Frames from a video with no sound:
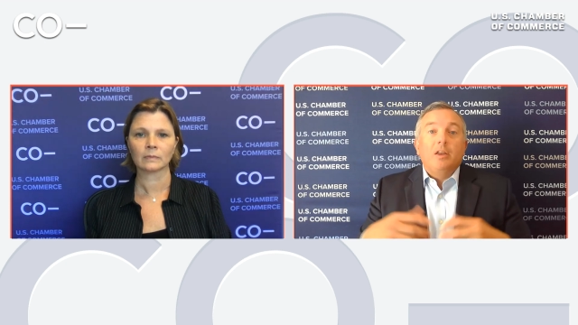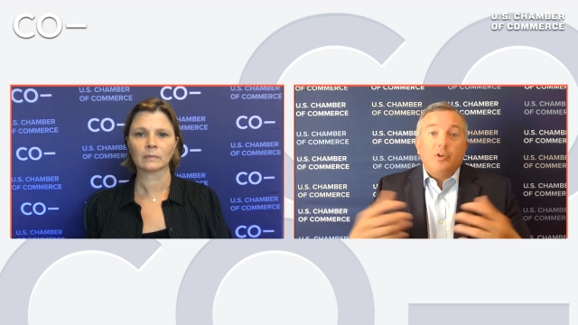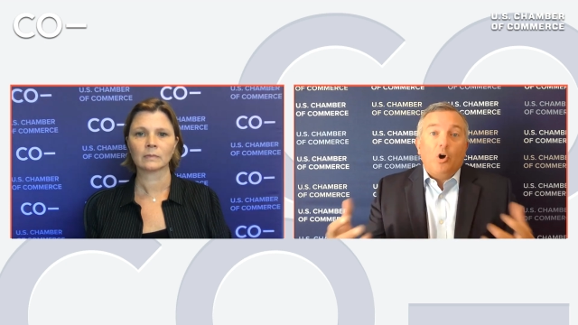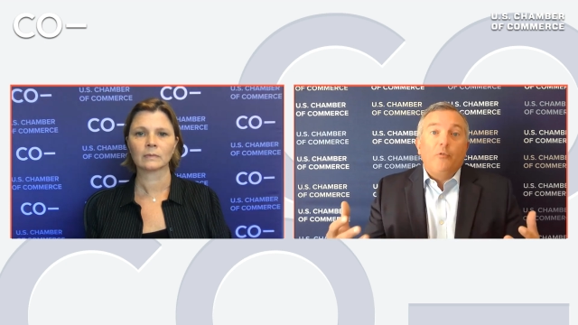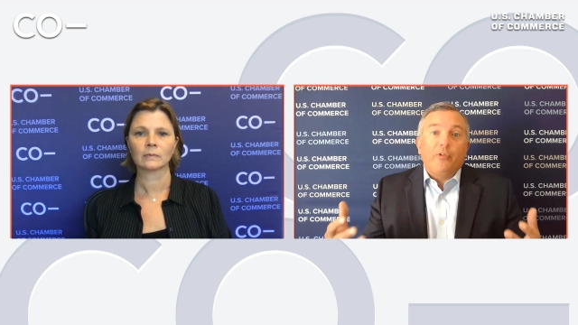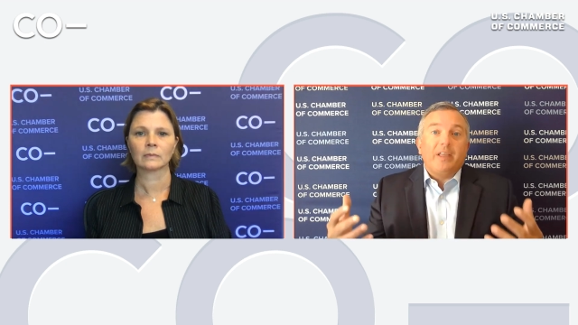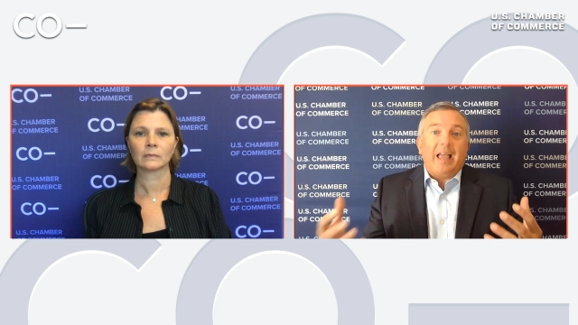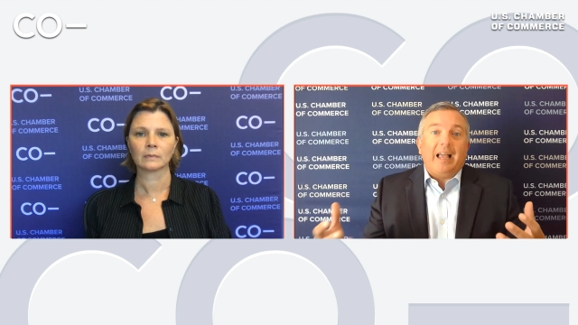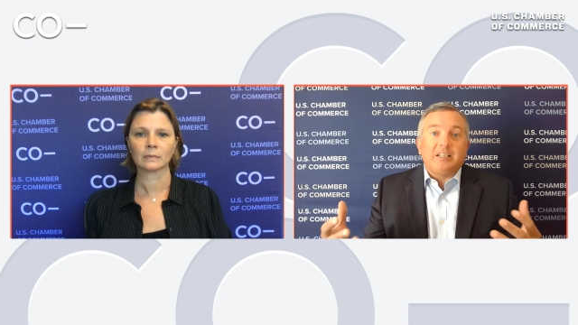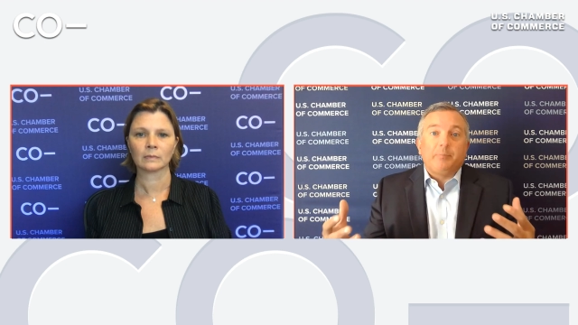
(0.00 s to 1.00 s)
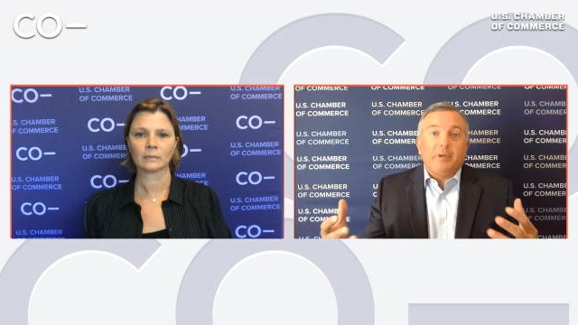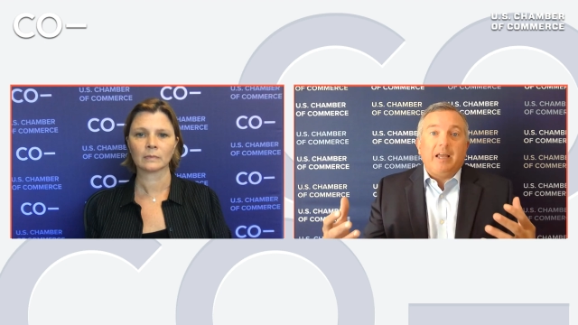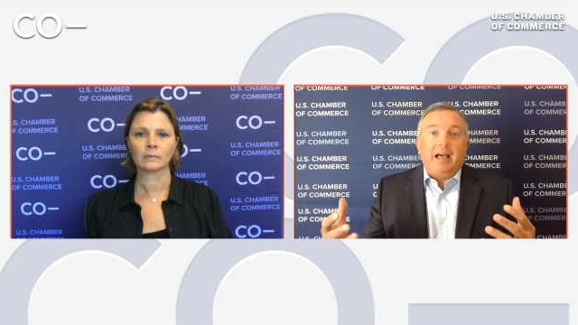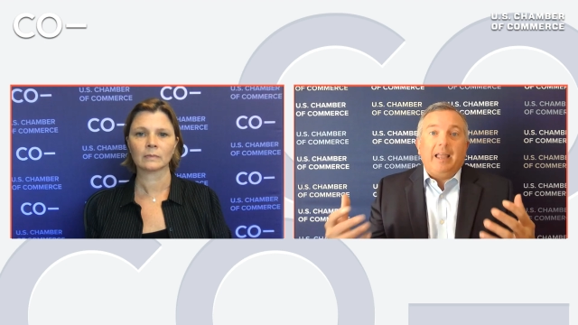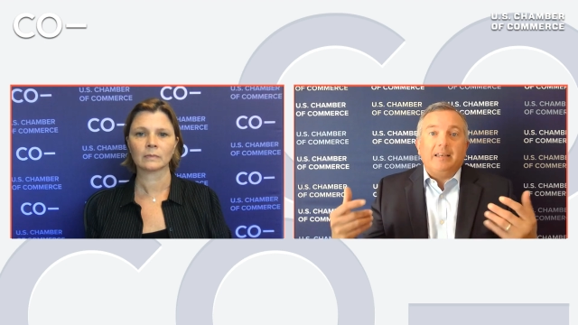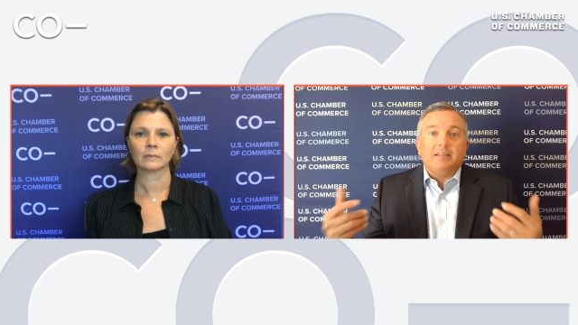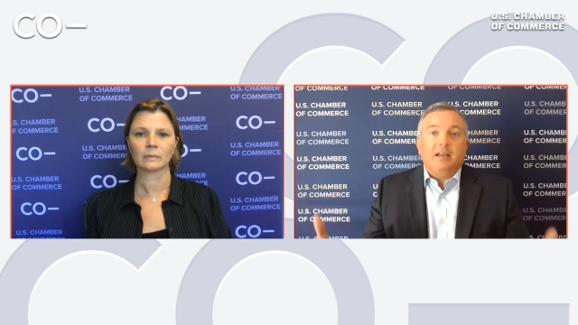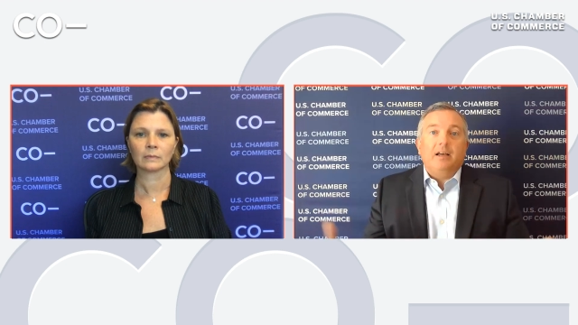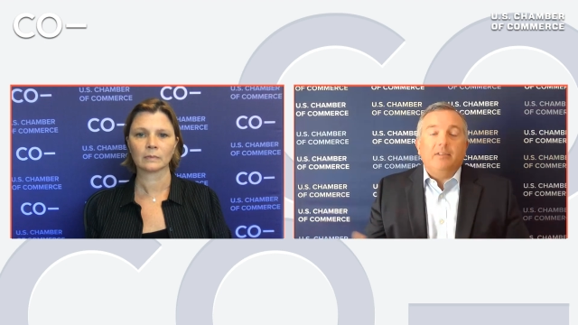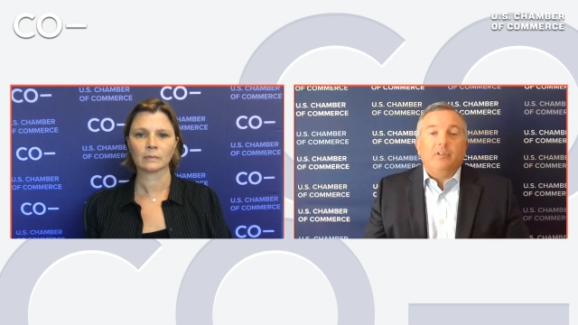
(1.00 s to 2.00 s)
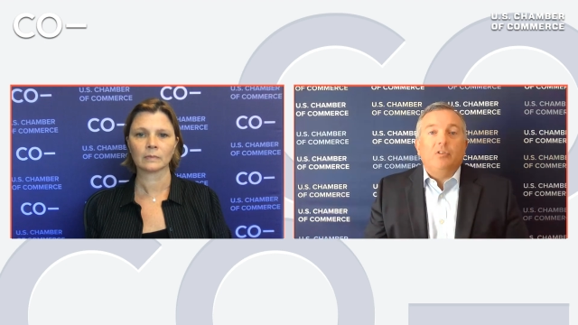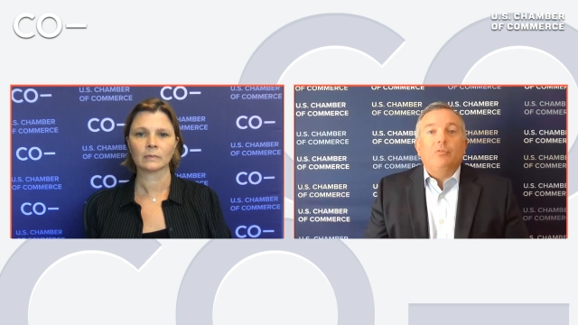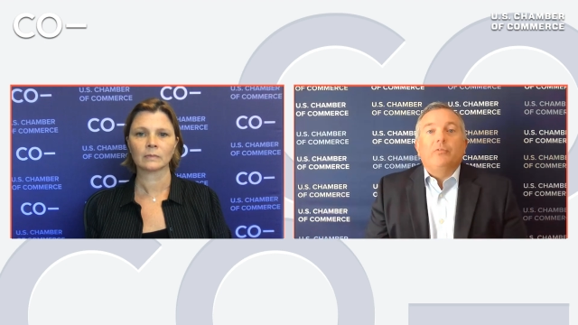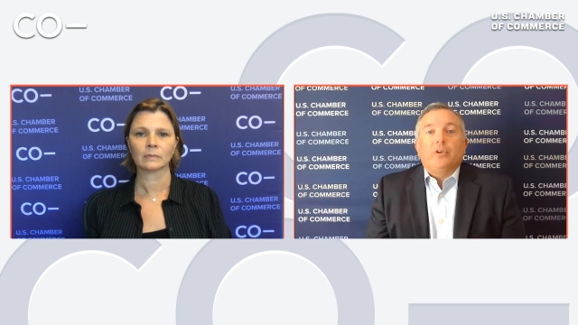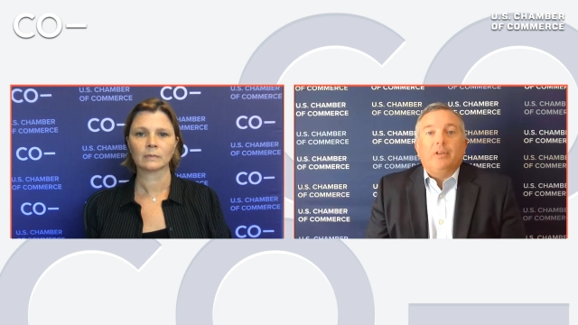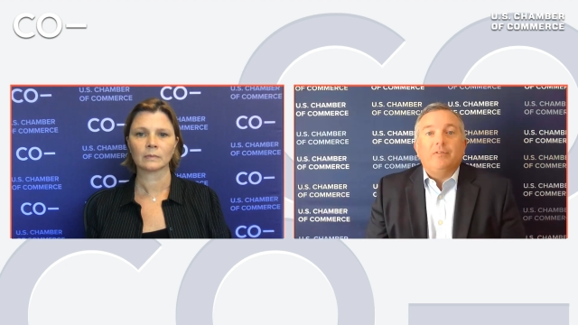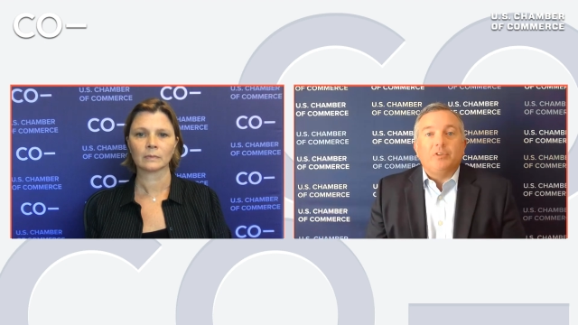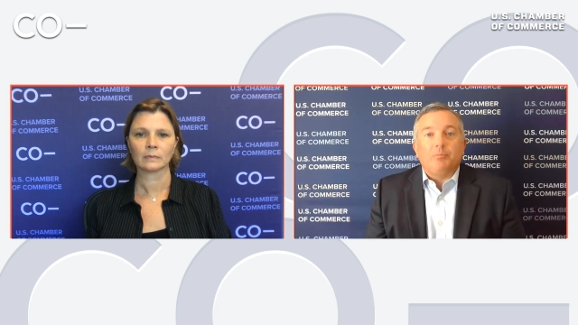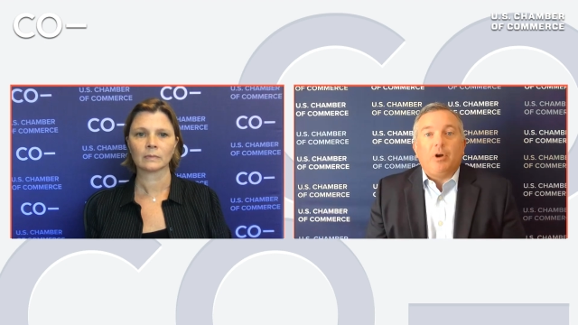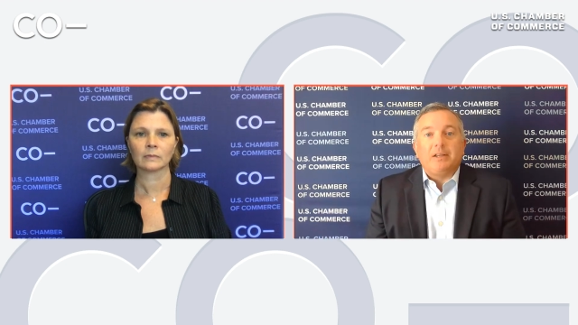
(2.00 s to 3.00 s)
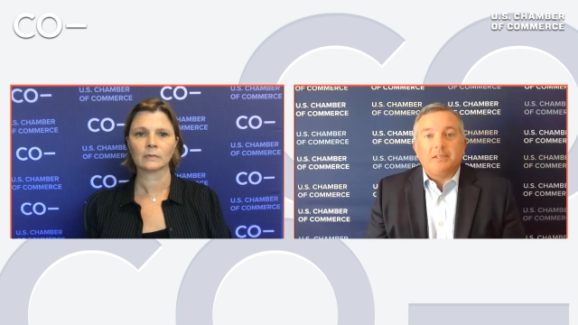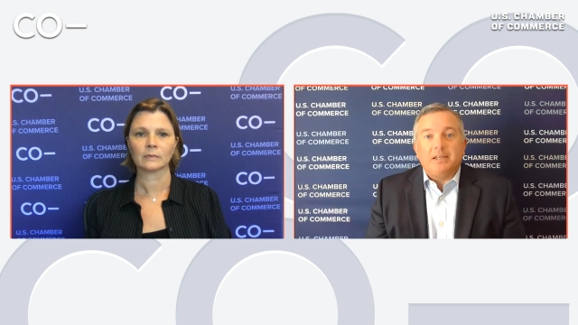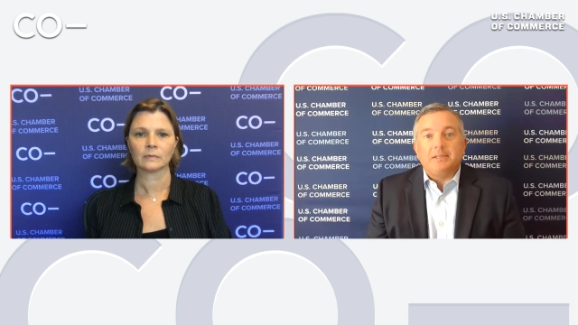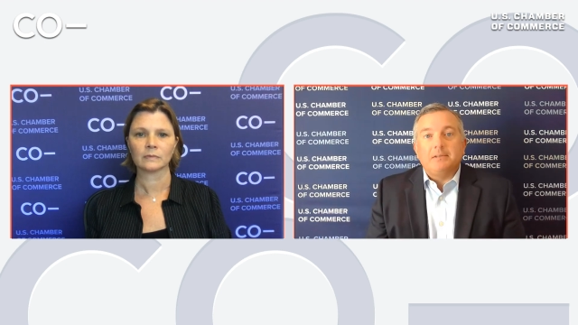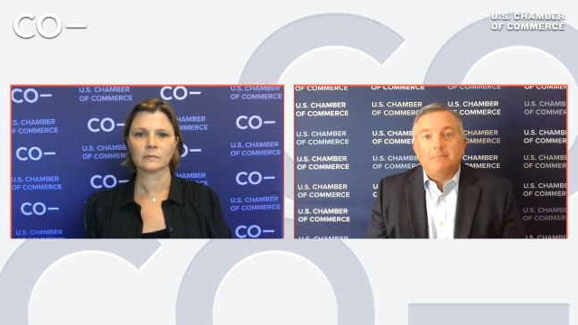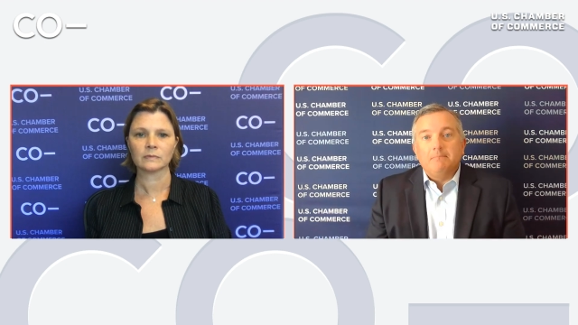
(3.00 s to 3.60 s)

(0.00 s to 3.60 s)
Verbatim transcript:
Speaker 1: to hopefully expedite uh, the loan forgiveness process.